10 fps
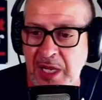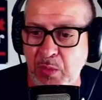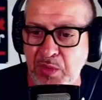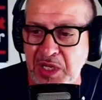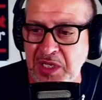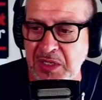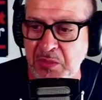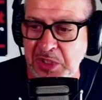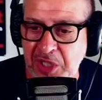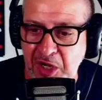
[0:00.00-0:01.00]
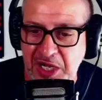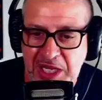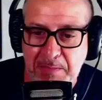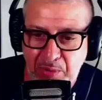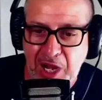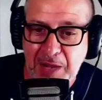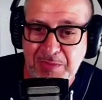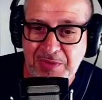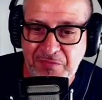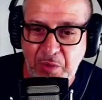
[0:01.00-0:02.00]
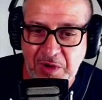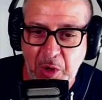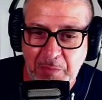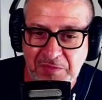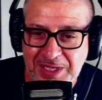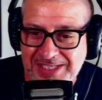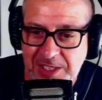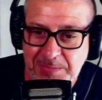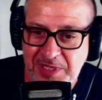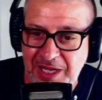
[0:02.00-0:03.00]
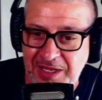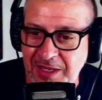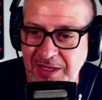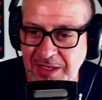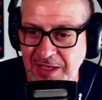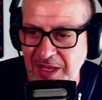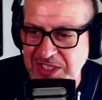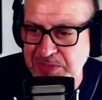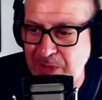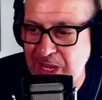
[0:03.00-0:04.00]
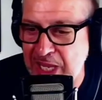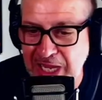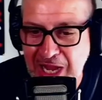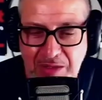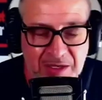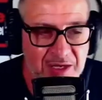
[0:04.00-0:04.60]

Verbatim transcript: We started to get primed for hopefully this uptick just by hanging out